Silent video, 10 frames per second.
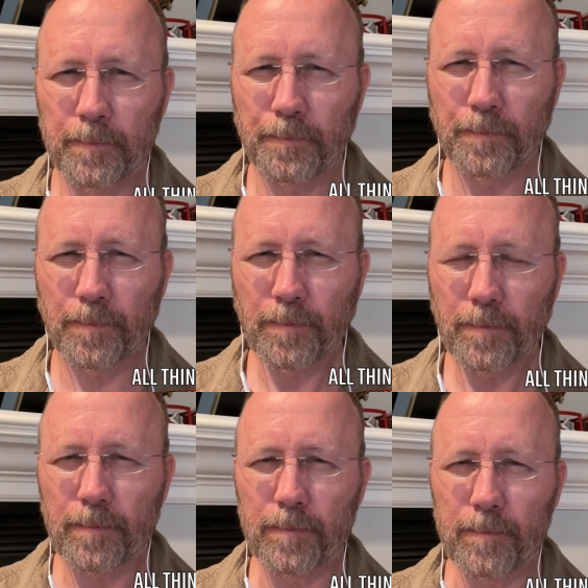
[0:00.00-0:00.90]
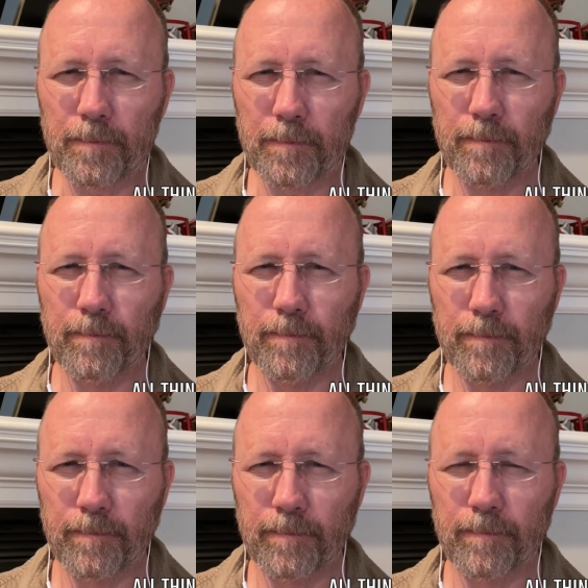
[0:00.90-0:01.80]

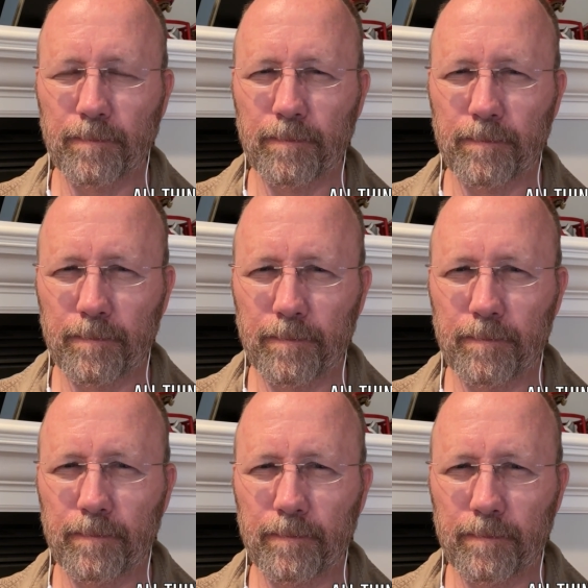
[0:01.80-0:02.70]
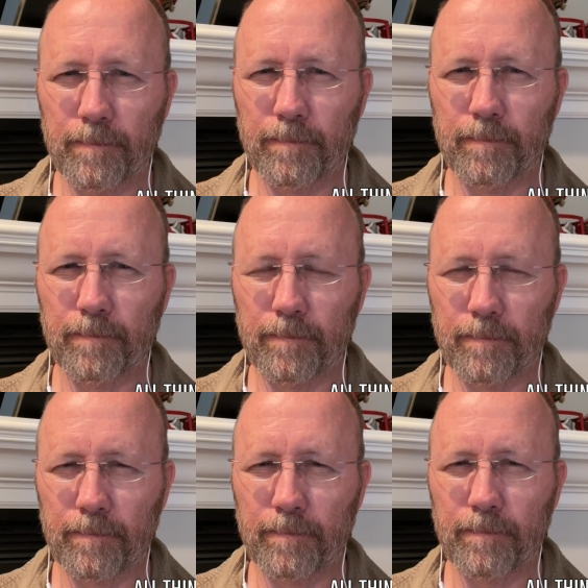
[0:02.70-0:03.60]

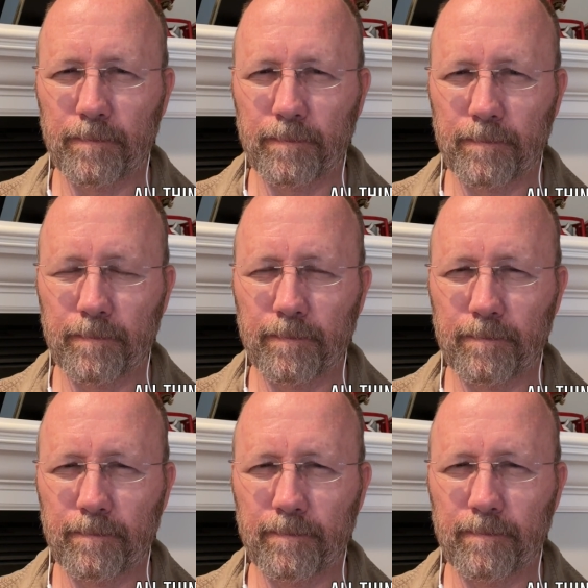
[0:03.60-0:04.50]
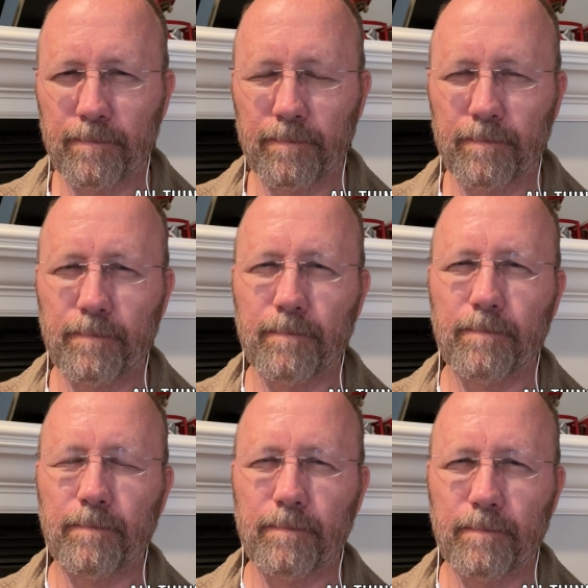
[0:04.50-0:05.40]

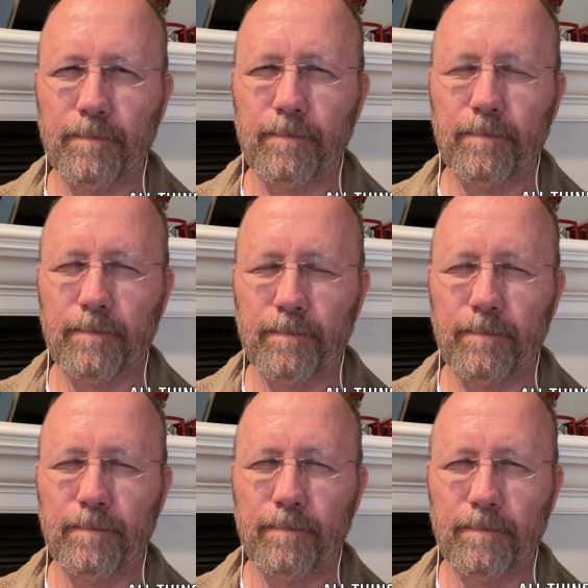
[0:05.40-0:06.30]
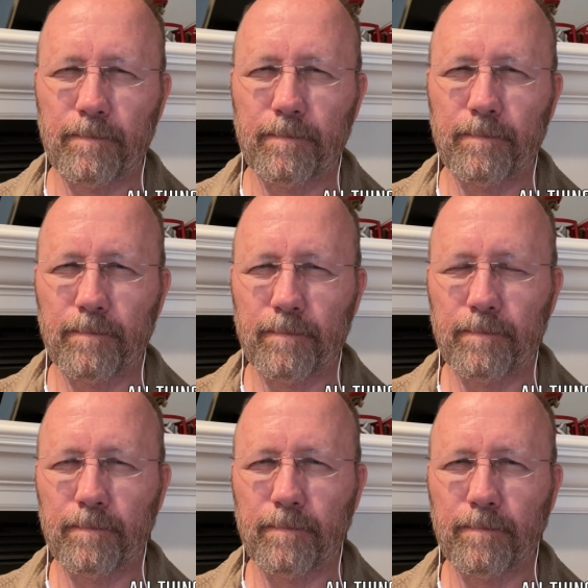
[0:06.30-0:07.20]

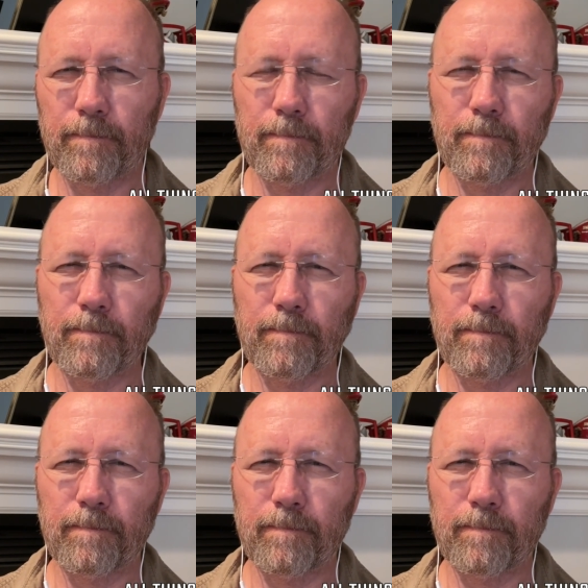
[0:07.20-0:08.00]
This person isn't speaking.